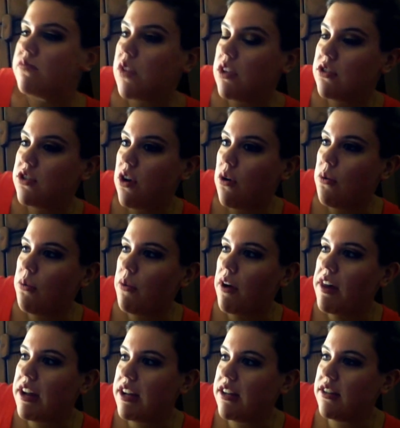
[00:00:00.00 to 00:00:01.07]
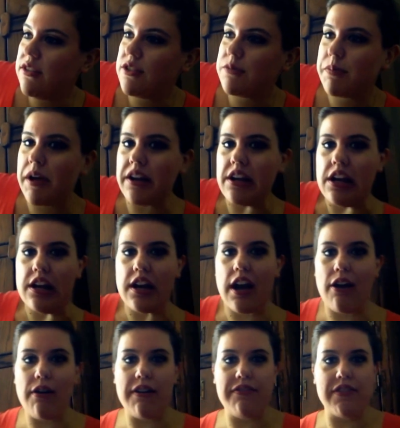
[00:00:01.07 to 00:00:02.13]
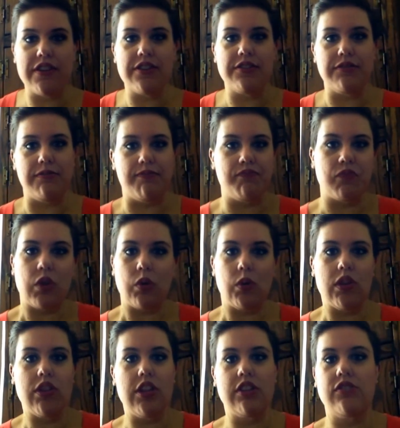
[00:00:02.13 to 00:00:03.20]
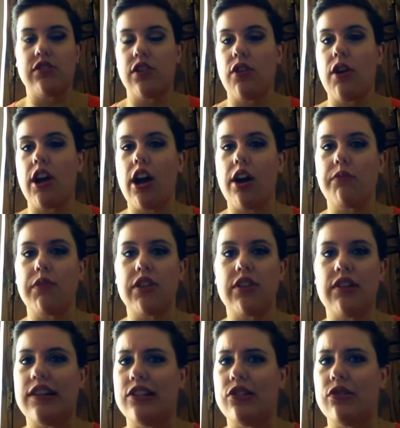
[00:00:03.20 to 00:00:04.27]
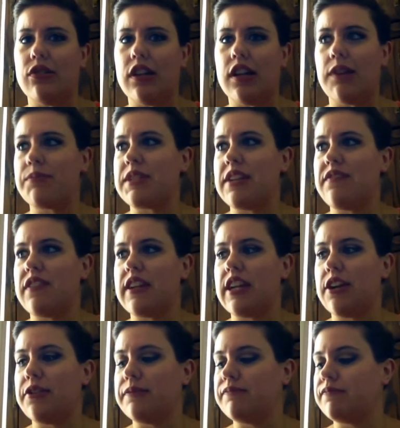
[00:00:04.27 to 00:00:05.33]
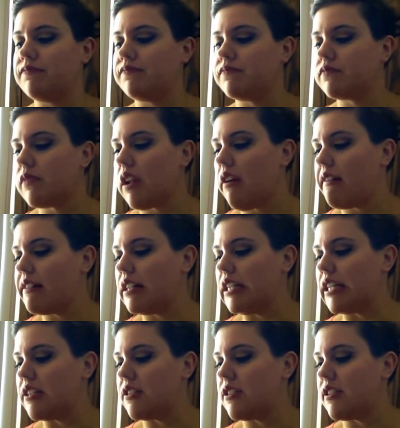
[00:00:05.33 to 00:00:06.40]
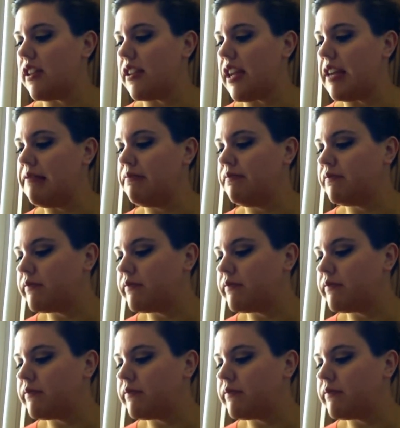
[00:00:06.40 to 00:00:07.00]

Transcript: So, and it'll depend on how I feel and what things are going on, whether I do an update video next Sunday.